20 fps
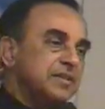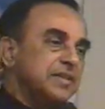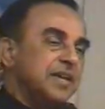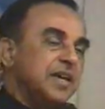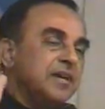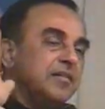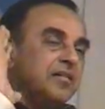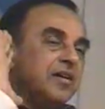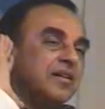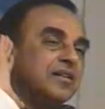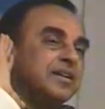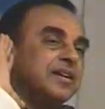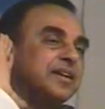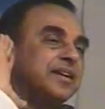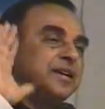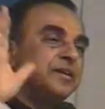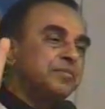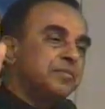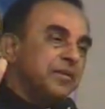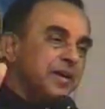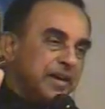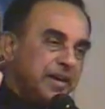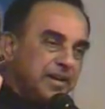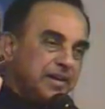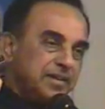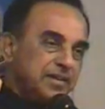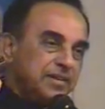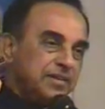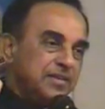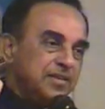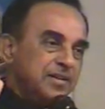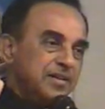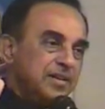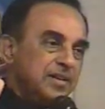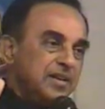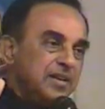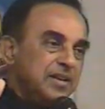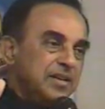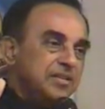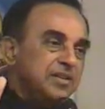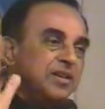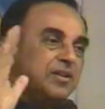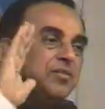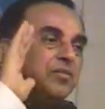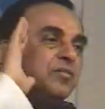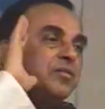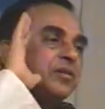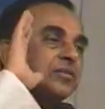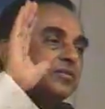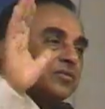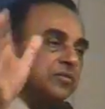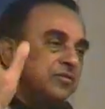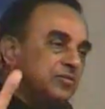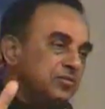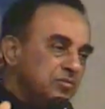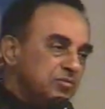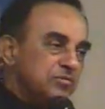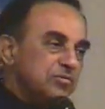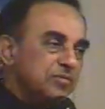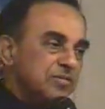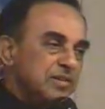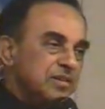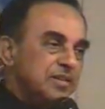They have got a clear mind. They know what to do.